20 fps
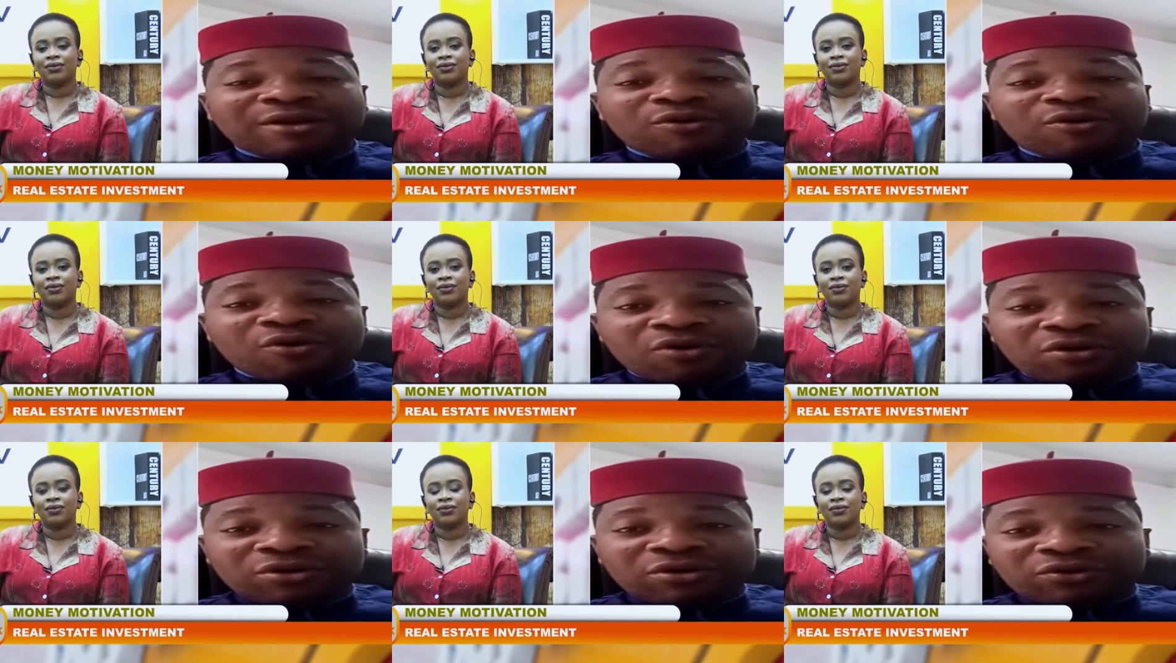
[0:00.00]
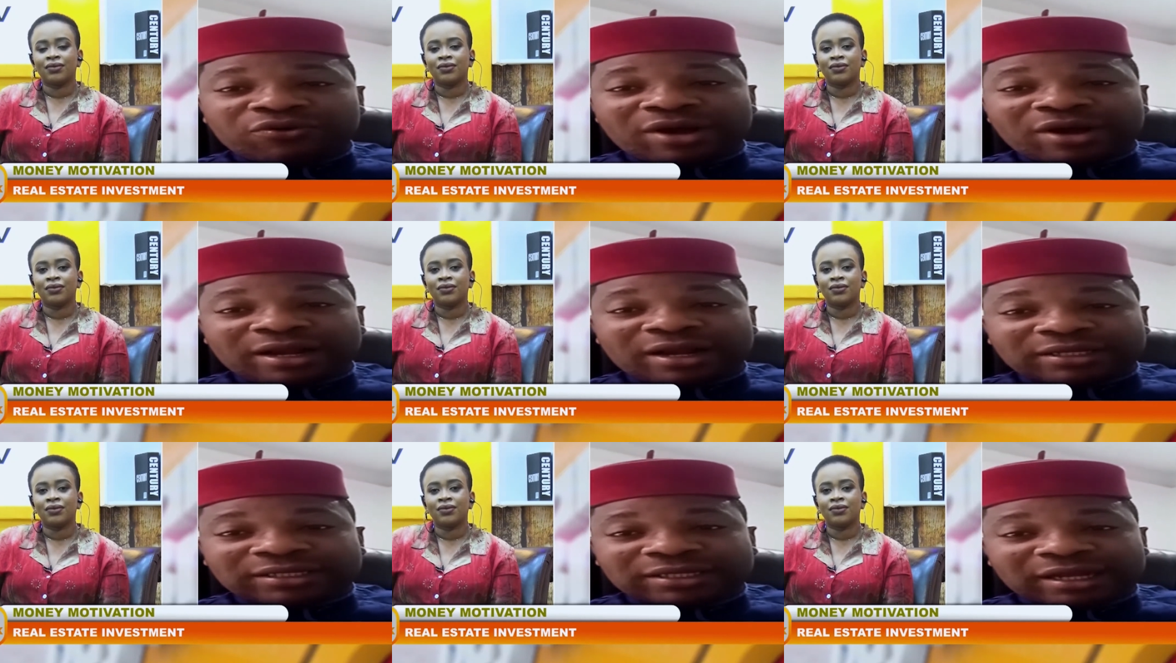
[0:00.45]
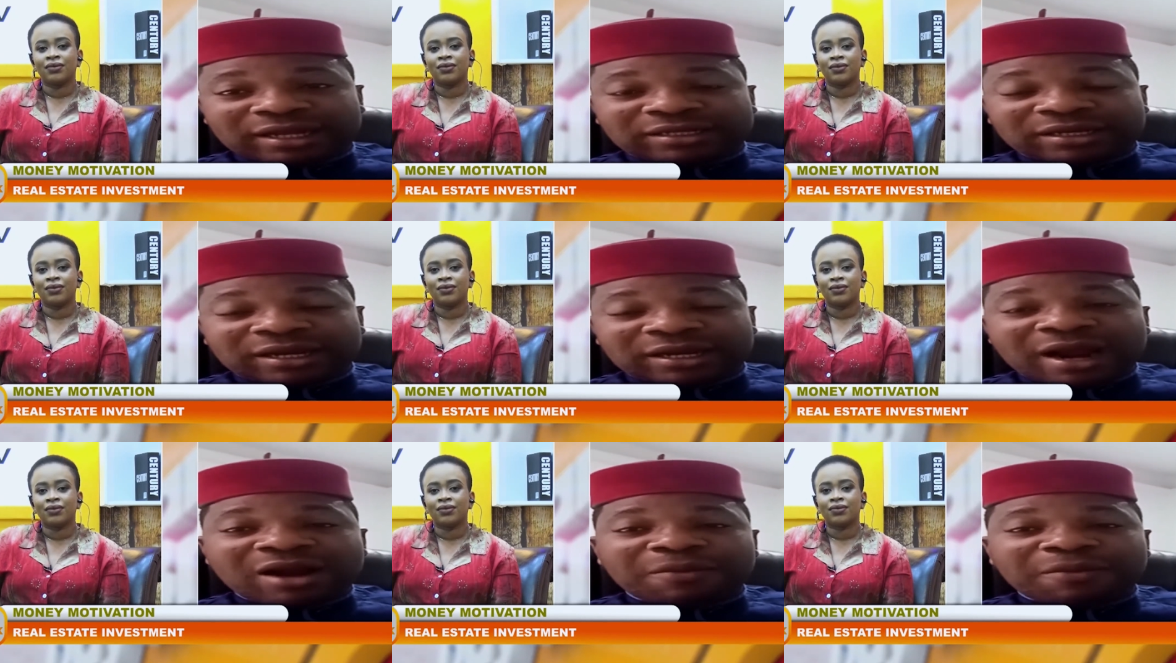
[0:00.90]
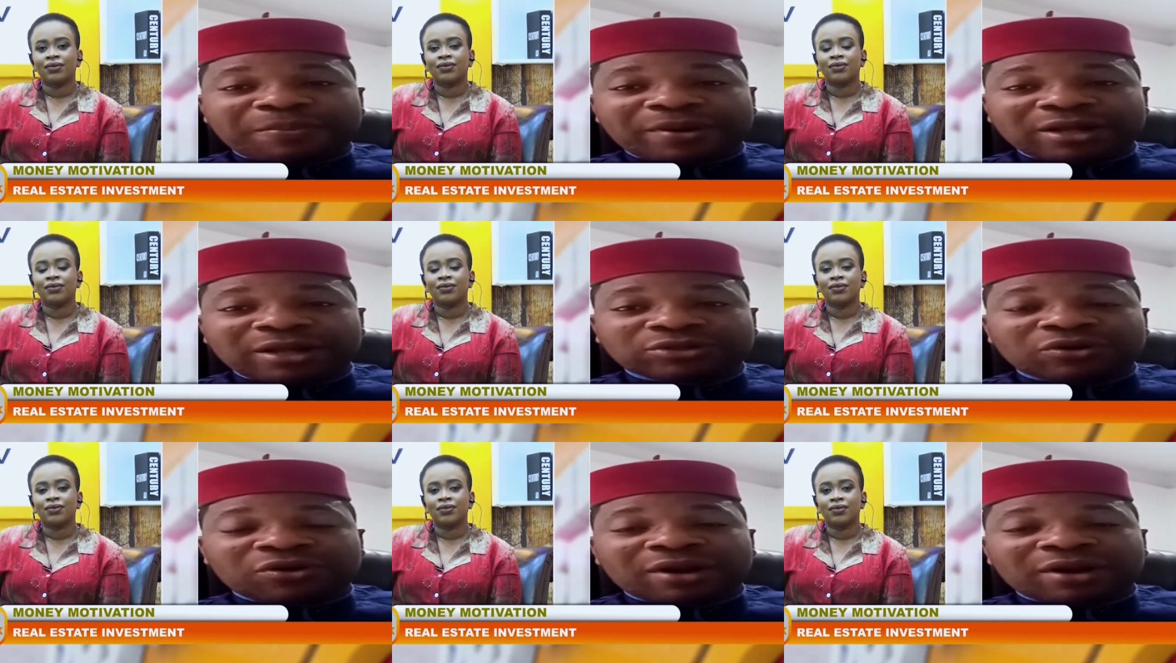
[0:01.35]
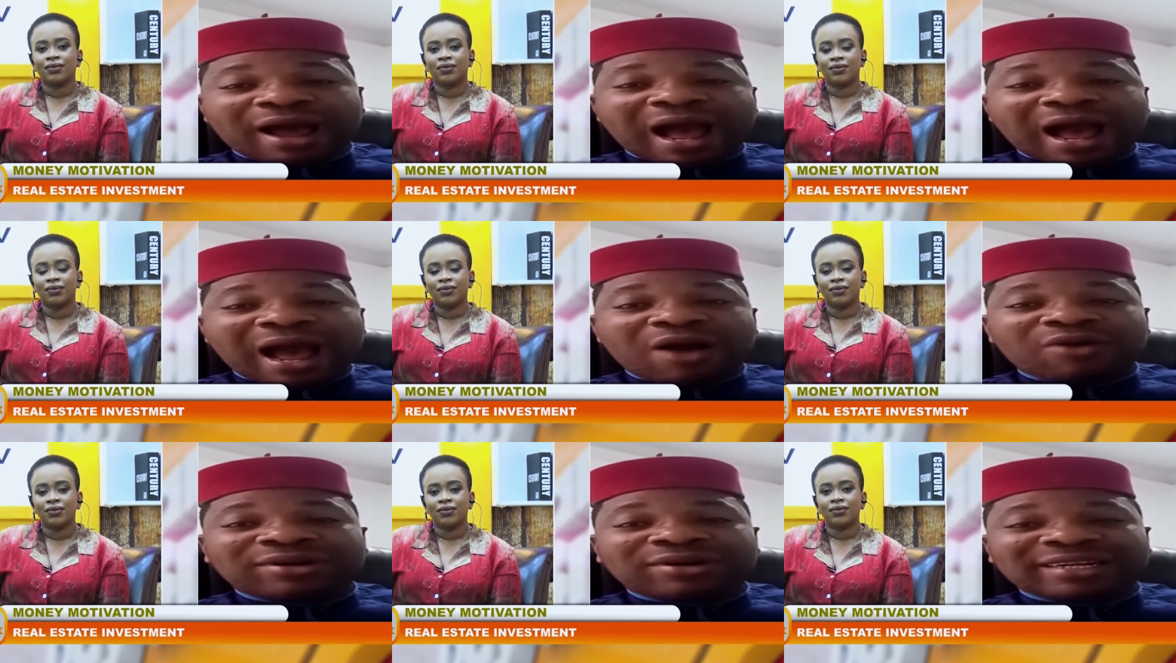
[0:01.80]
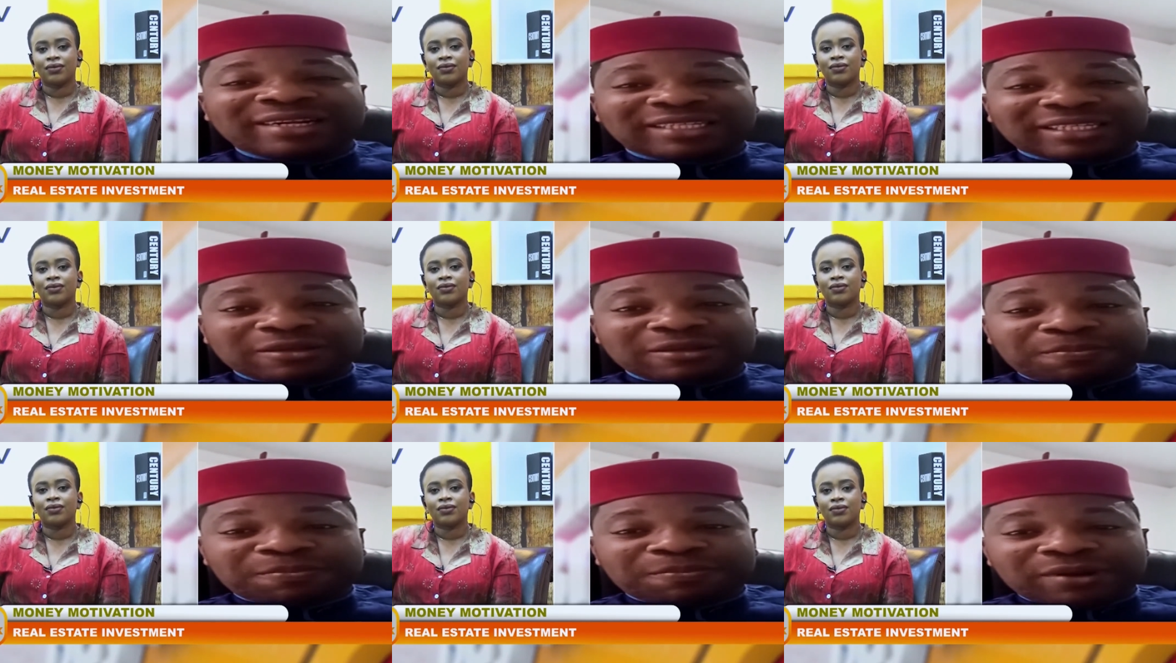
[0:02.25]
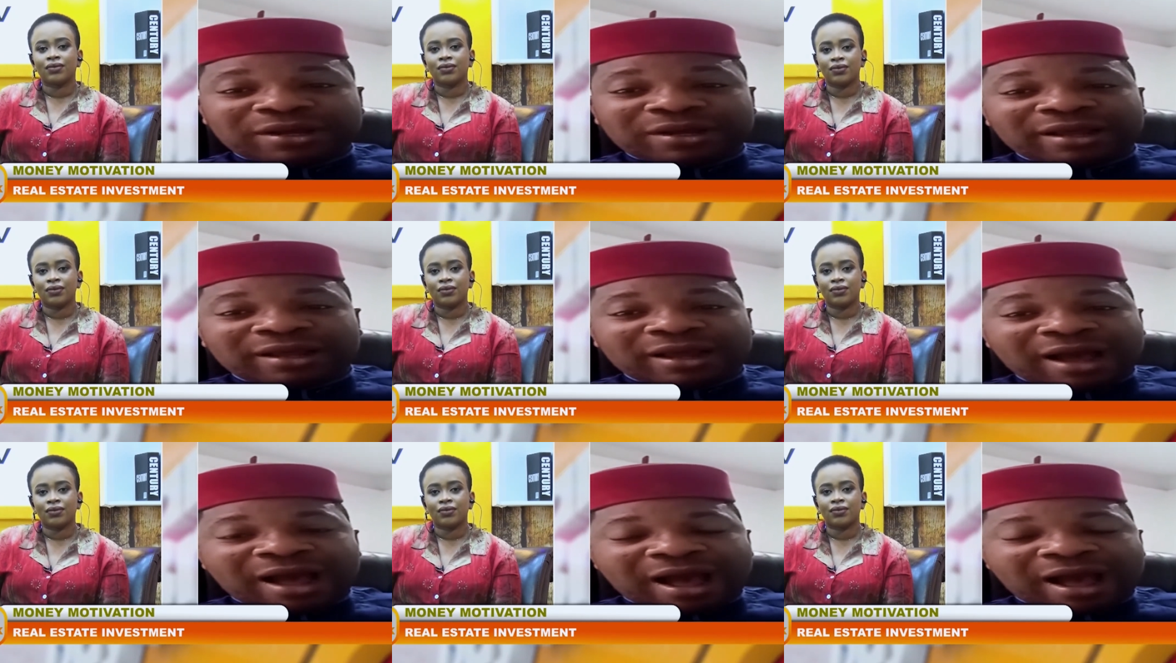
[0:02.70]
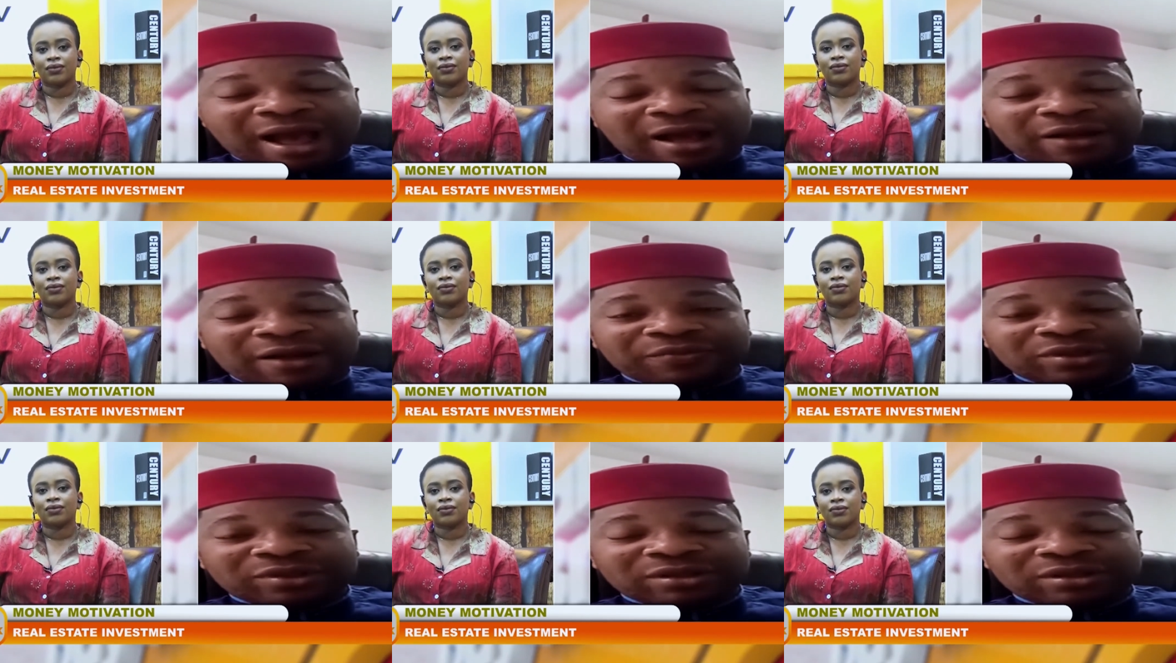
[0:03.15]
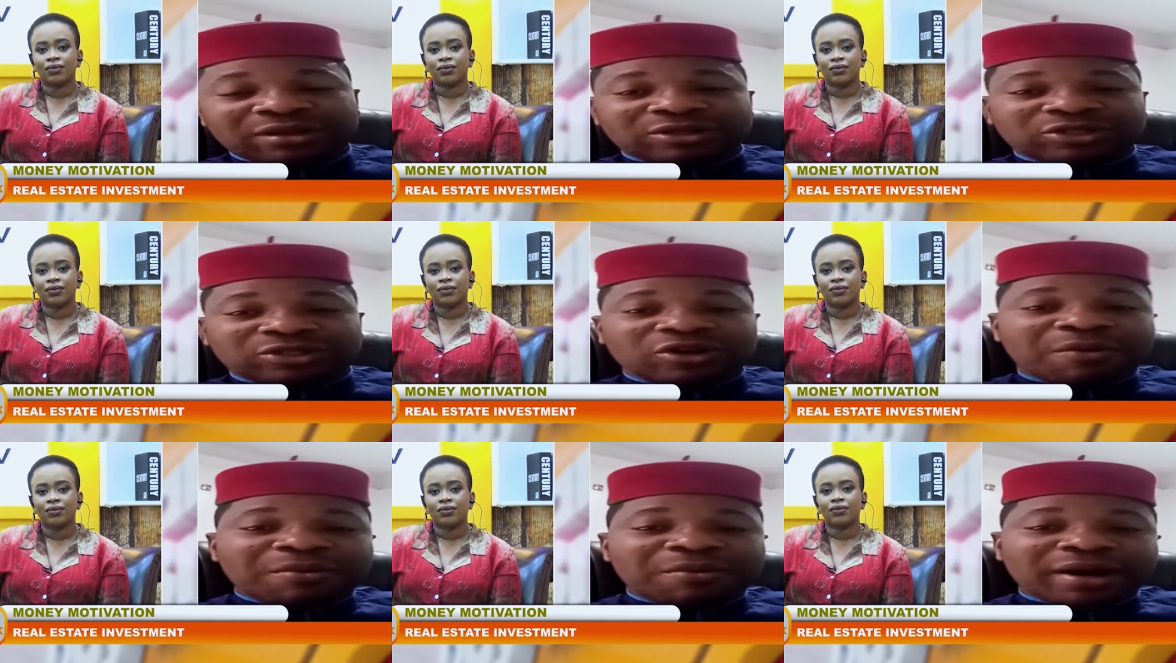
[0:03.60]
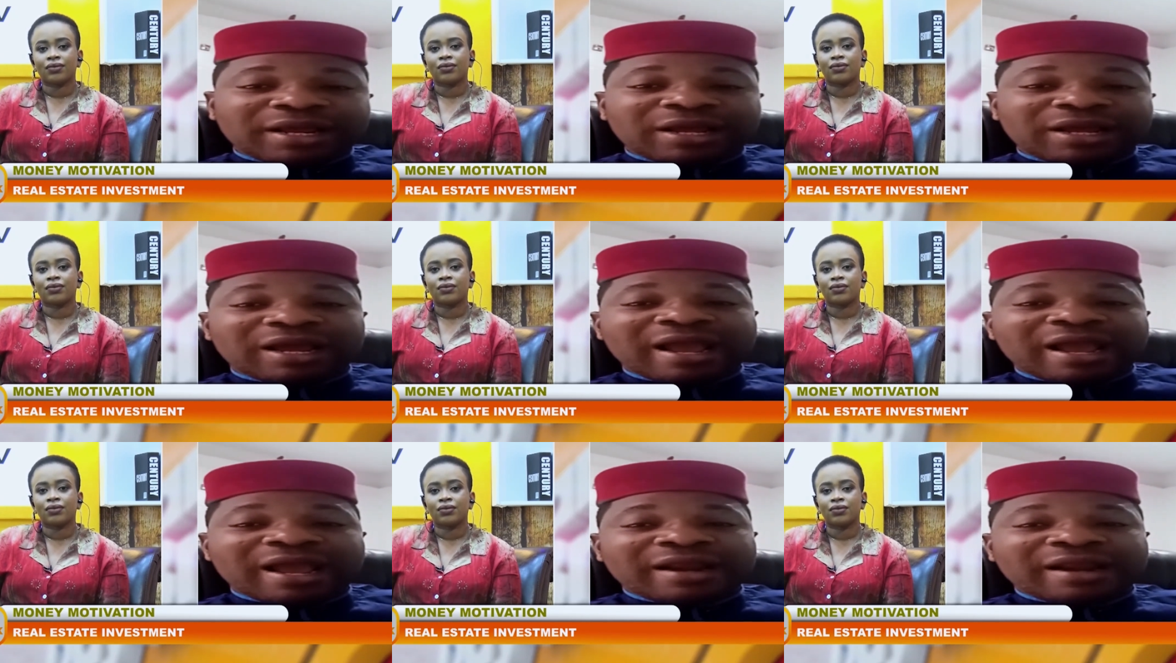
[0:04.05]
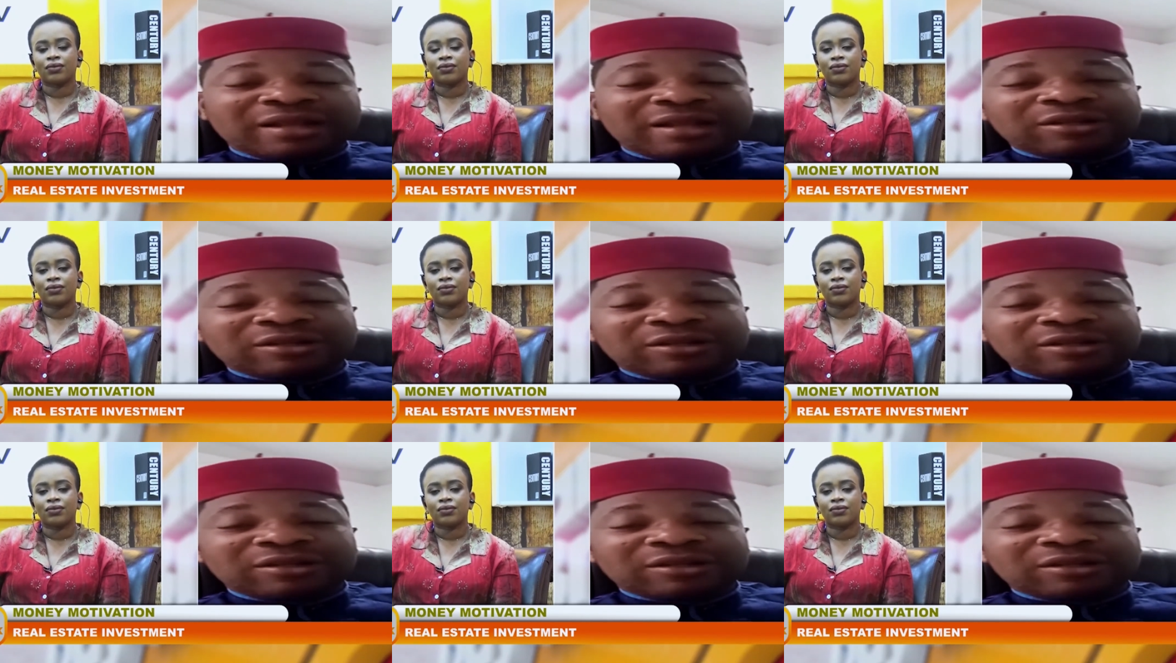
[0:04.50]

Speaker 1: own real estate. It all depends on how disciplined they are. Somebody earning